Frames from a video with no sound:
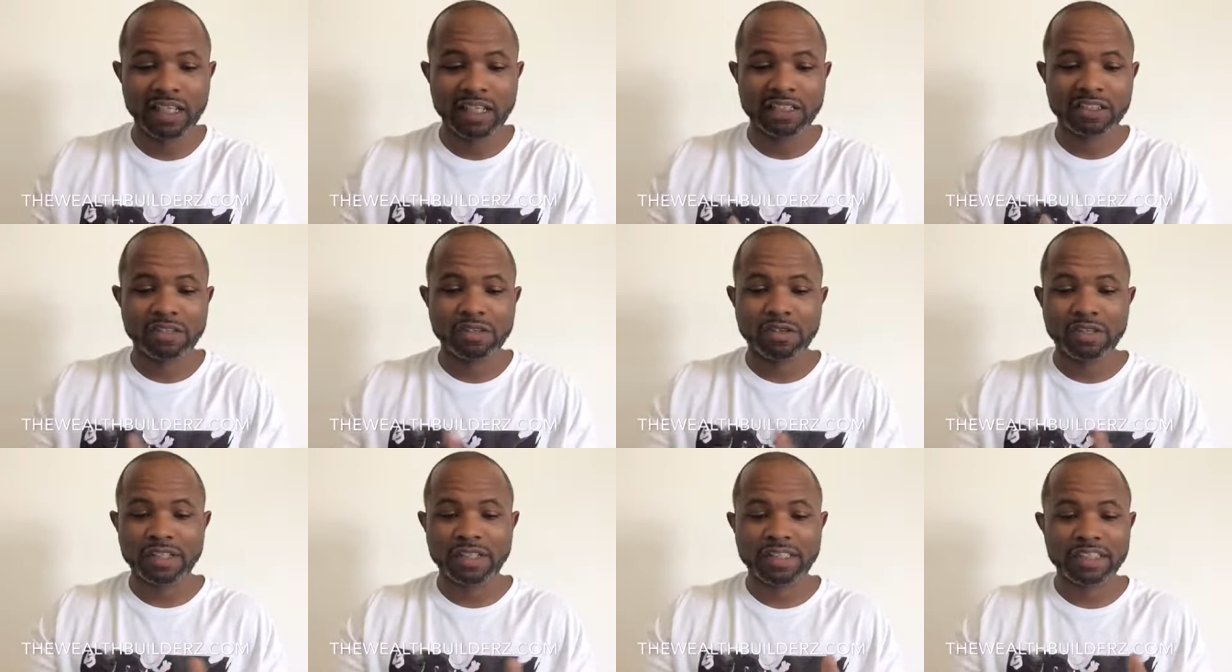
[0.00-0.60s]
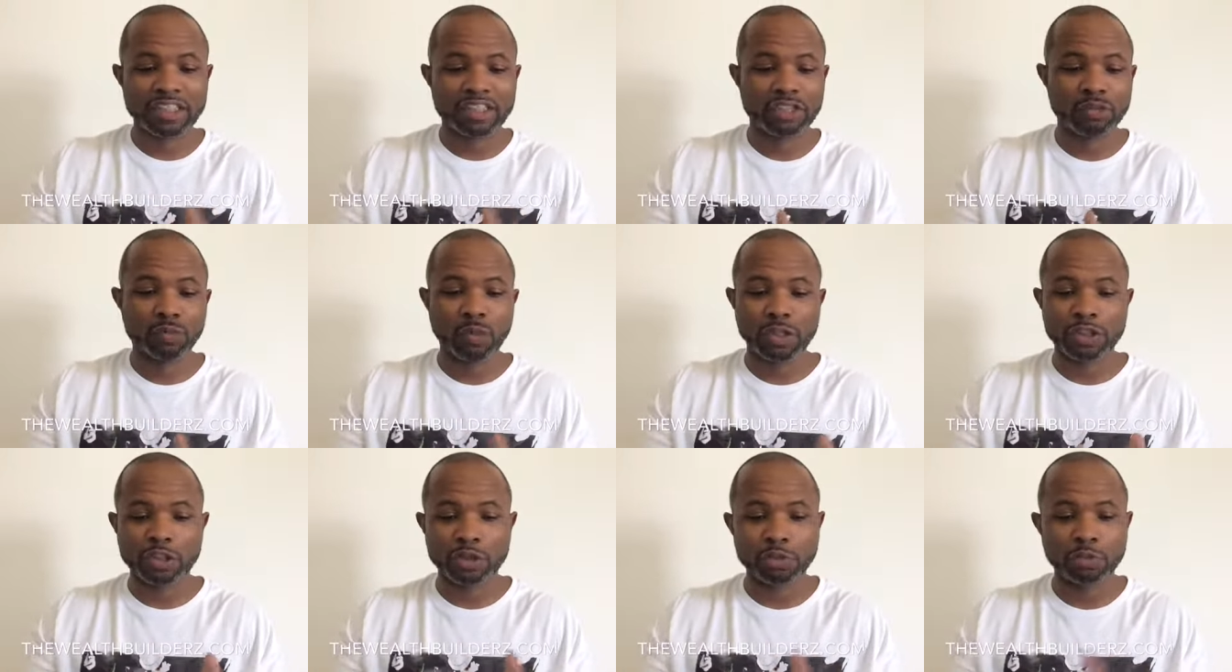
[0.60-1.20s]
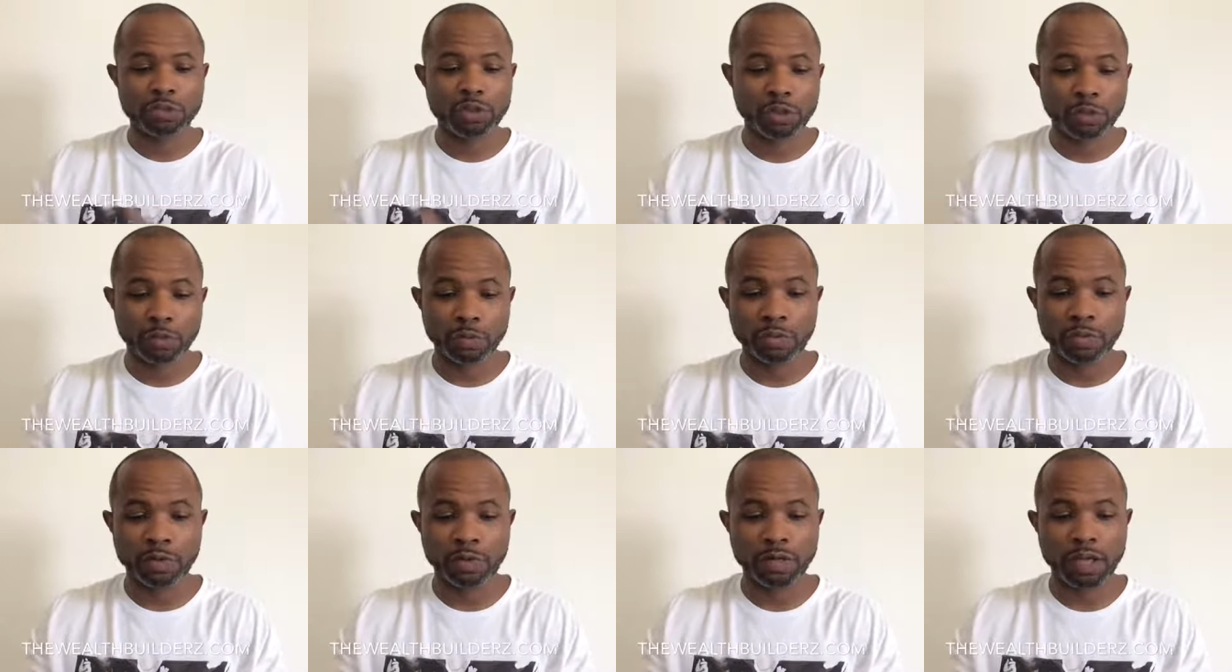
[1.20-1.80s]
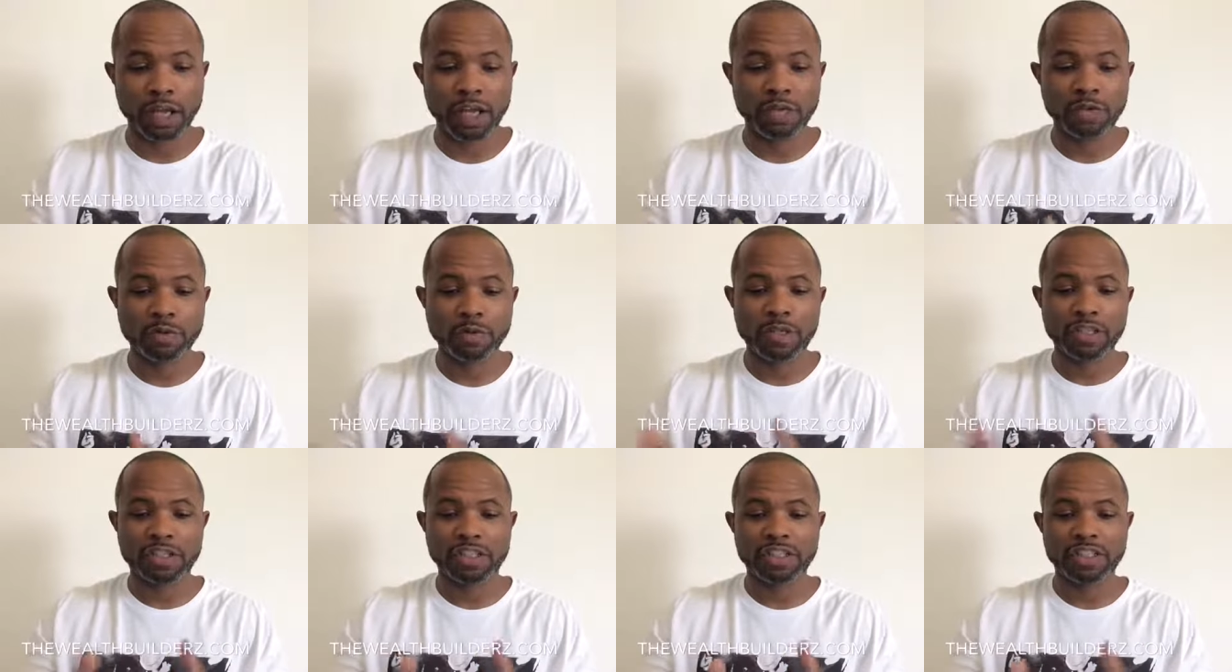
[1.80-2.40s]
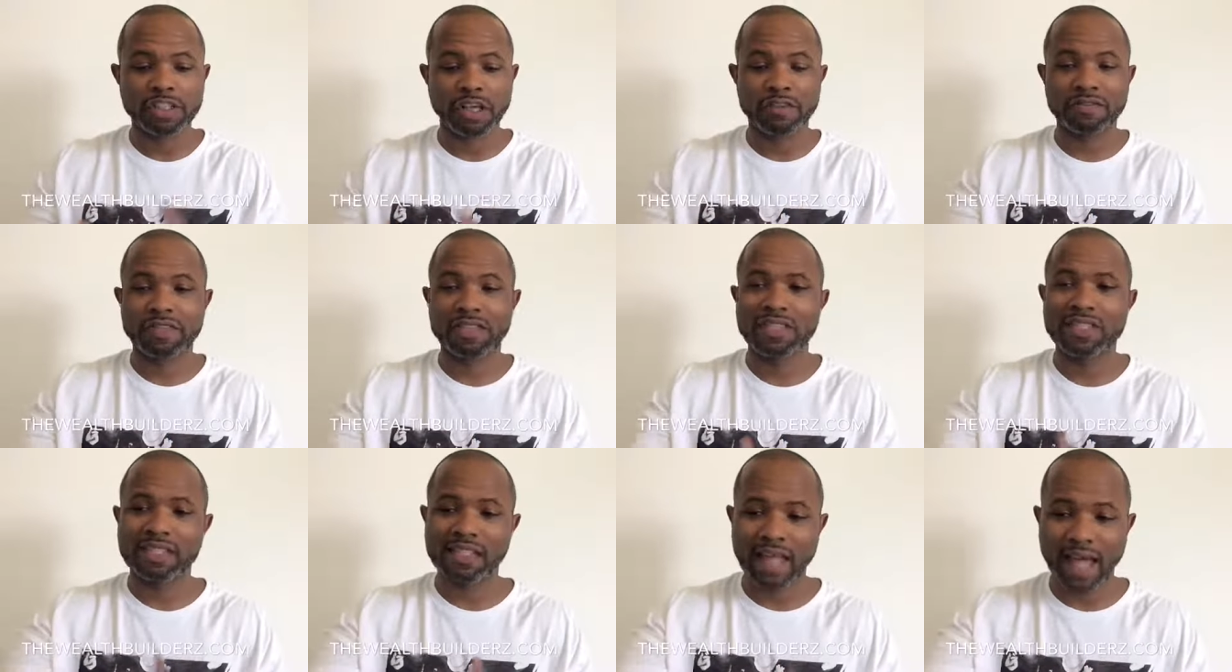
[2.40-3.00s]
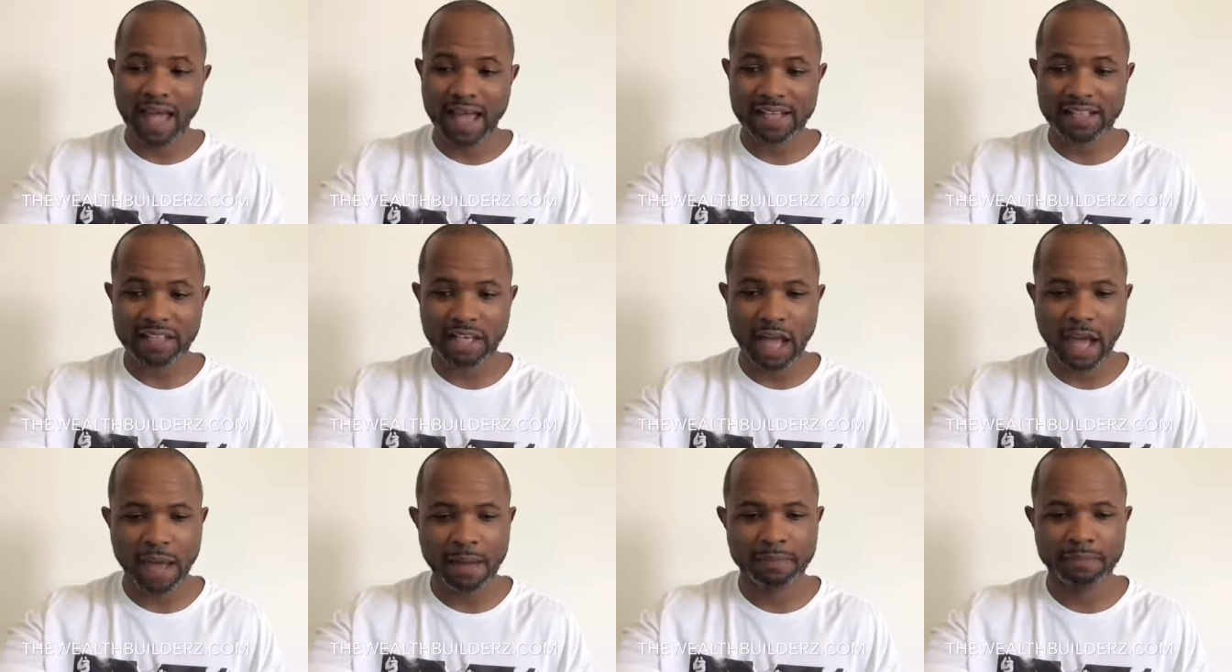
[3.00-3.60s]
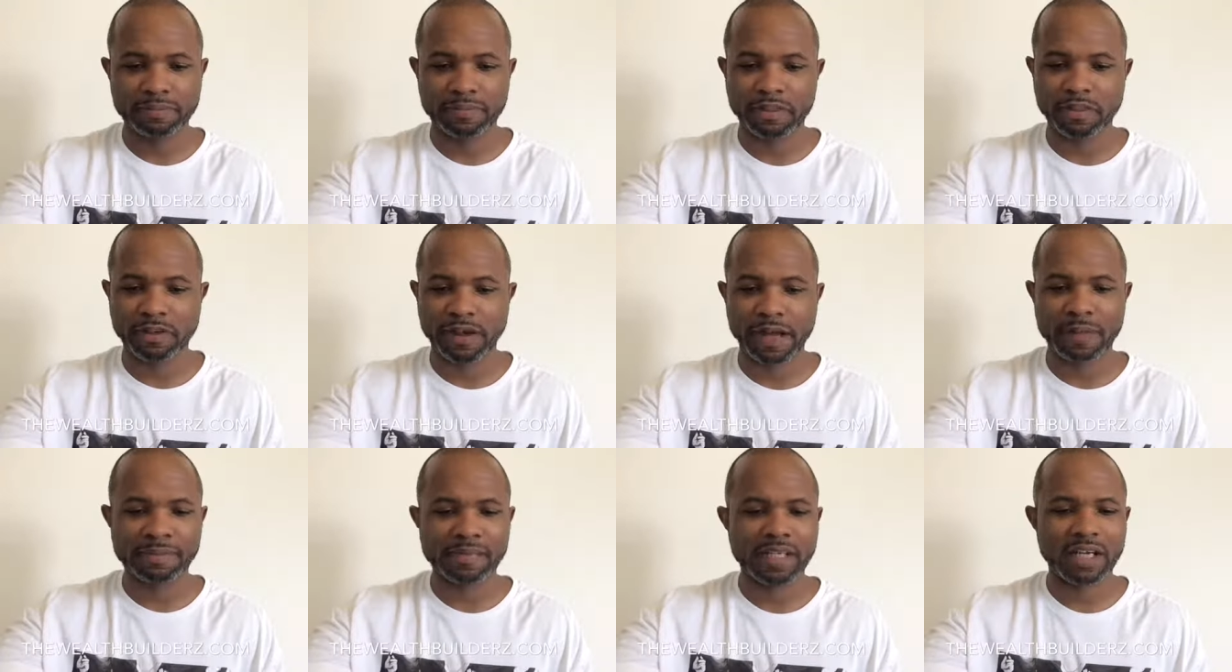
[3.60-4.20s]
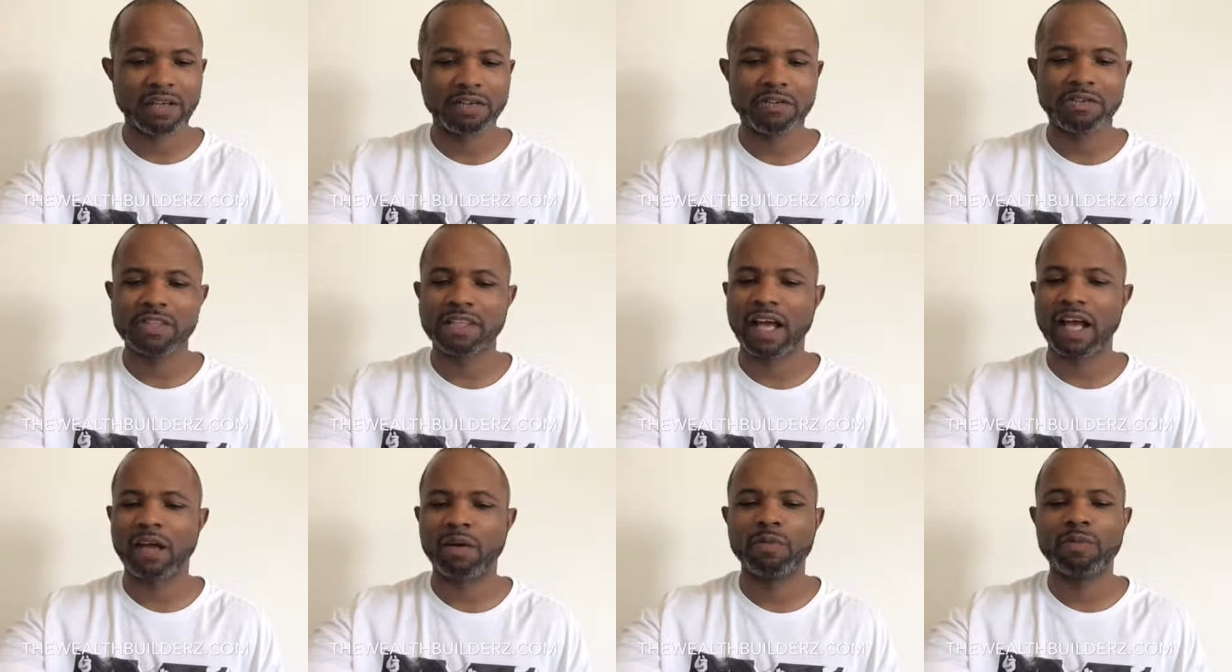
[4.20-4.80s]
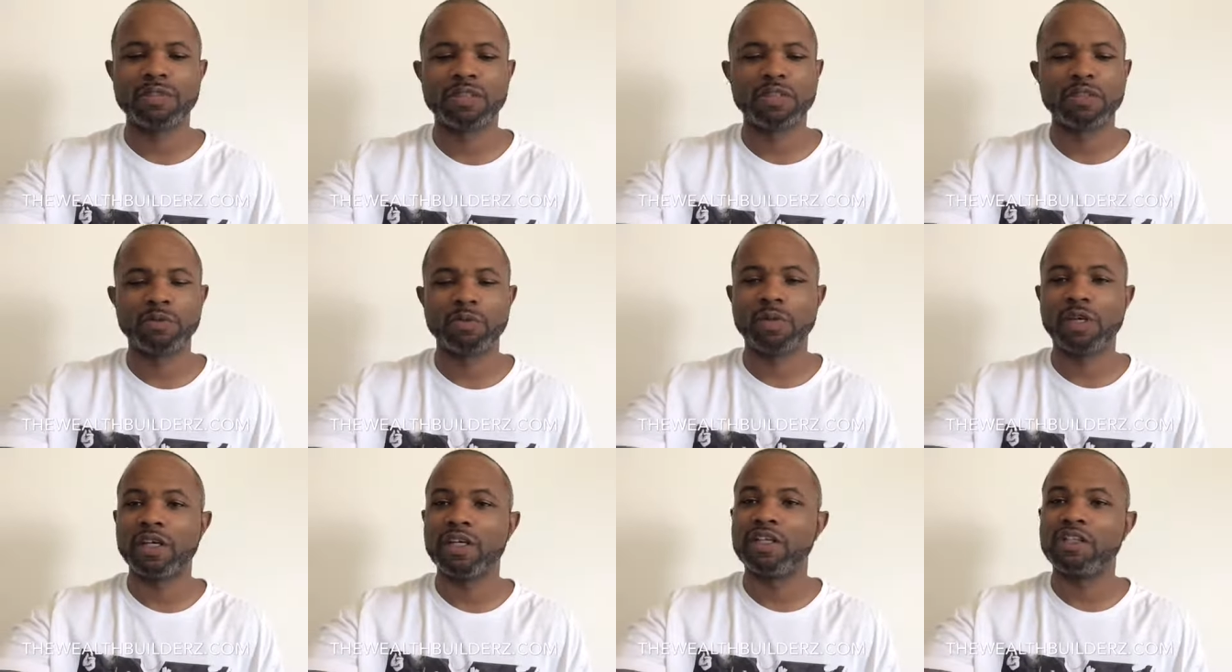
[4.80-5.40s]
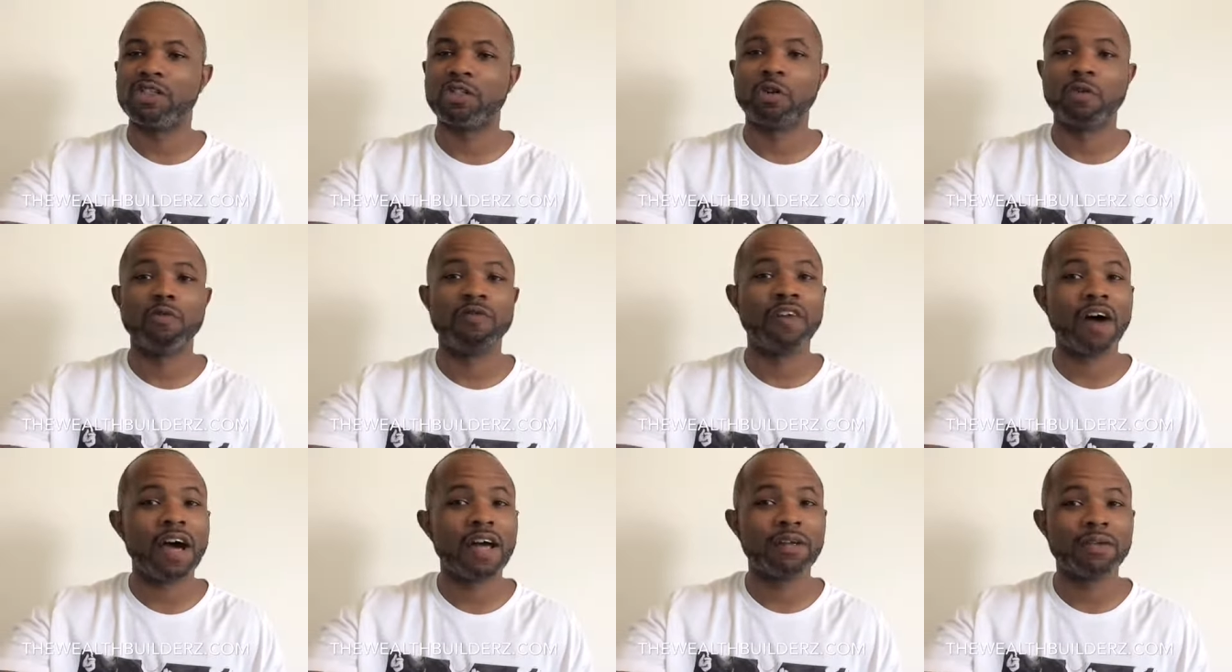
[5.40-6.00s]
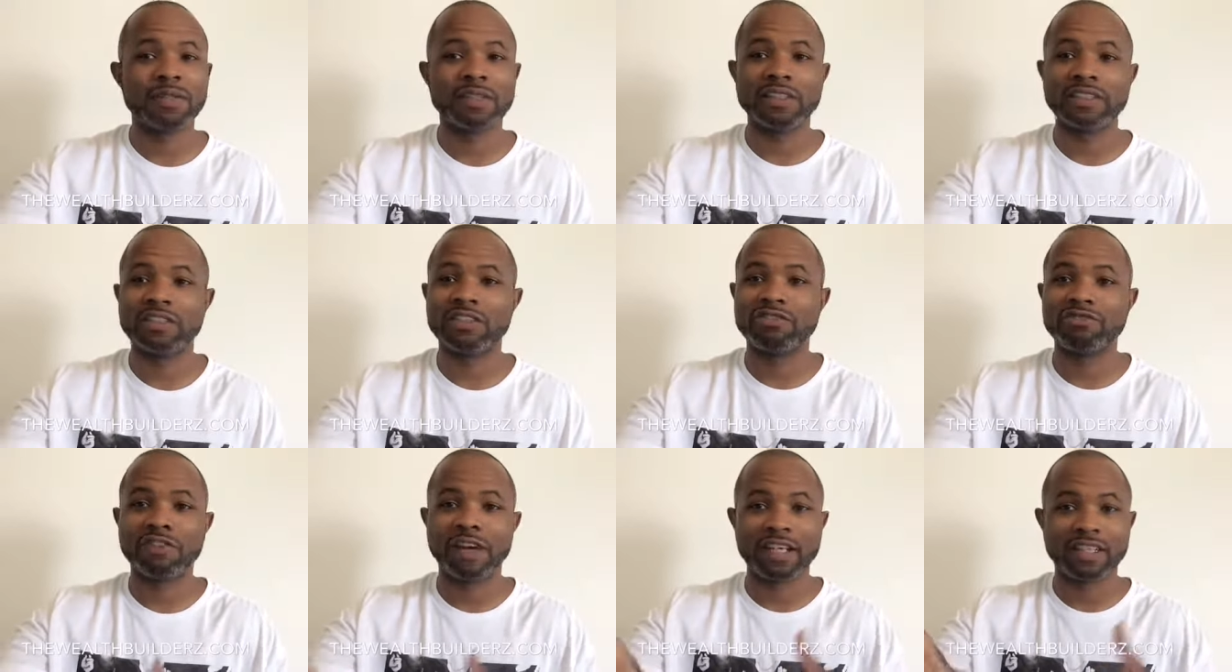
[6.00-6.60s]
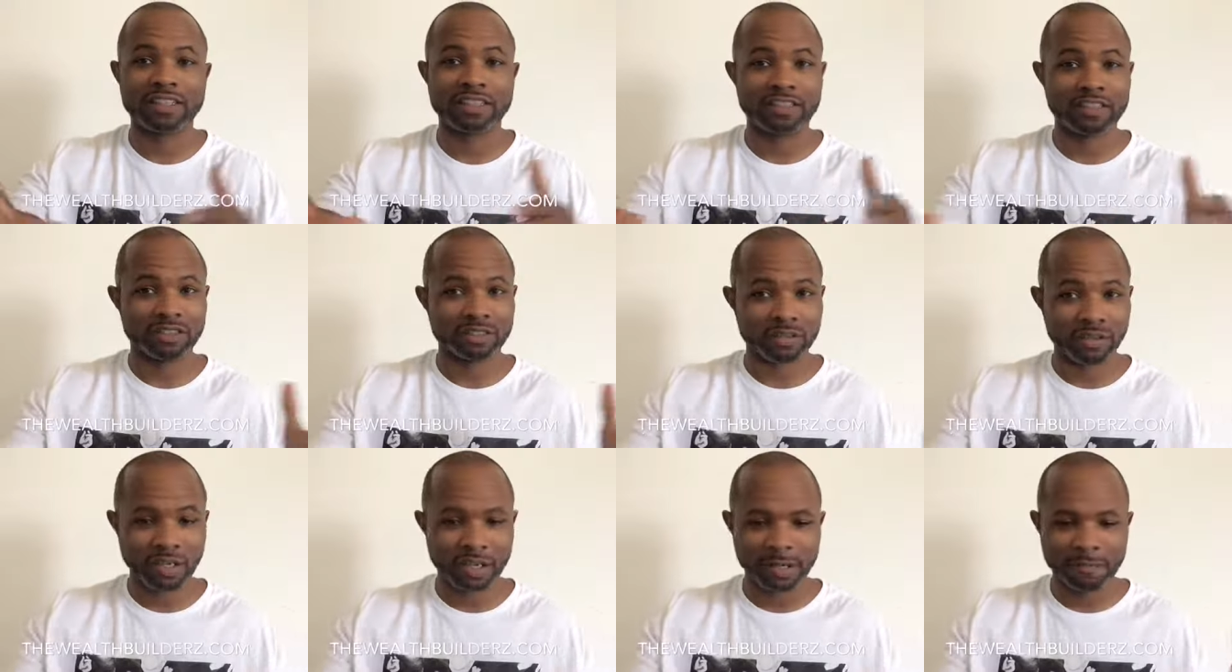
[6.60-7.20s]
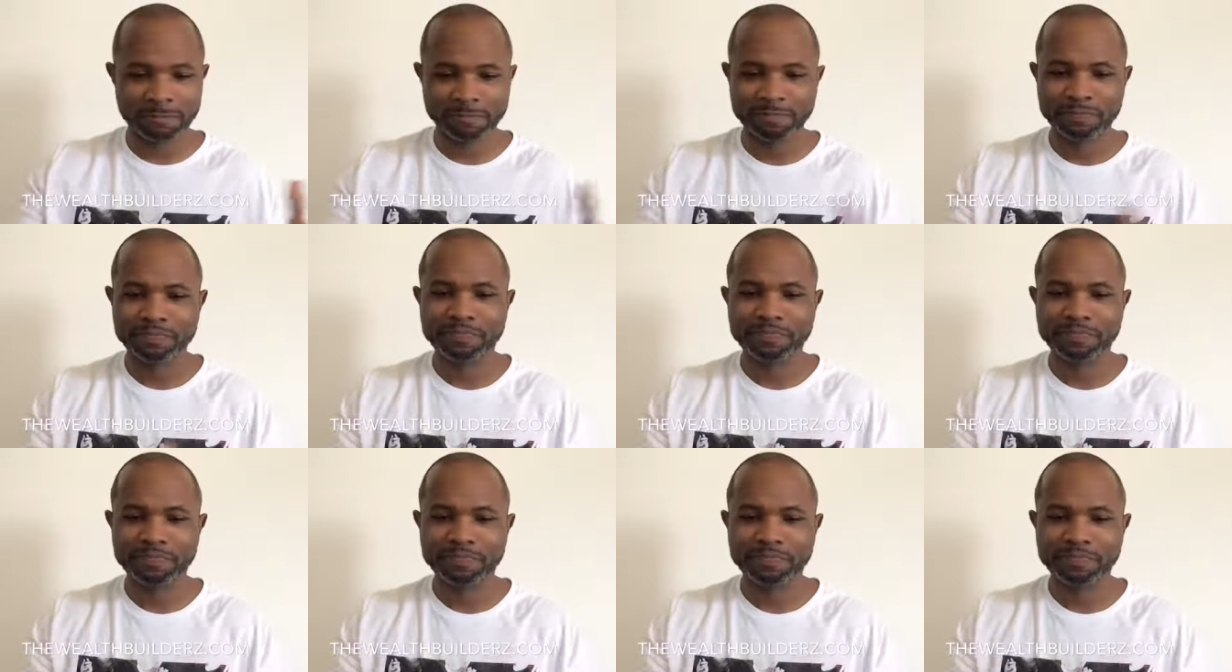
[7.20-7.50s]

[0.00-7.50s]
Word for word: So this is what you do, okay? You get yourself the Stash app, all right? I'm telling you exactly what to do here, so follow these directions, okay?